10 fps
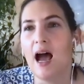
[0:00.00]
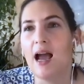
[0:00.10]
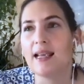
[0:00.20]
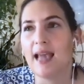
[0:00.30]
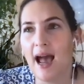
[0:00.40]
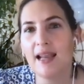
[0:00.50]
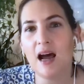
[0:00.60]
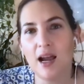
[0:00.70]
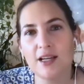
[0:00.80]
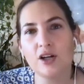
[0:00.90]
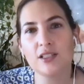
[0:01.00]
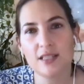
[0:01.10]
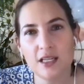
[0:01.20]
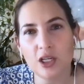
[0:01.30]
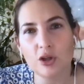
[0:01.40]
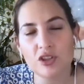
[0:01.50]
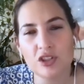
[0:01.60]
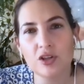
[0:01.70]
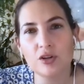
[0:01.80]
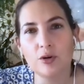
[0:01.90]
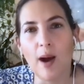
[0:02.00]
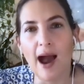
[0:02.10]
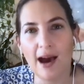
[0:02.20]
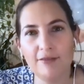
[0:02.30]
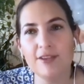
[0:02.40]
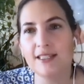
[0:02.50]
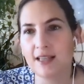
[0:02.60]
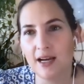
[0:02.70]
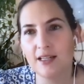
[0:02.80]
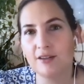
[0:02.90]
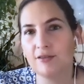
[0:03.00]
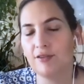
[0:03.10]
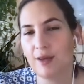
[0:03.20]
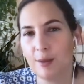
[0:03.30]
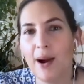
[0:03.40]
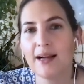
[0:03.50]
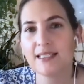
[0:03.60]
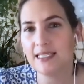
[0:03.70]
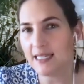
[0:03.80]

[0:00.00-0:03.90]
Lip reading: can I continue to have this kind of impact,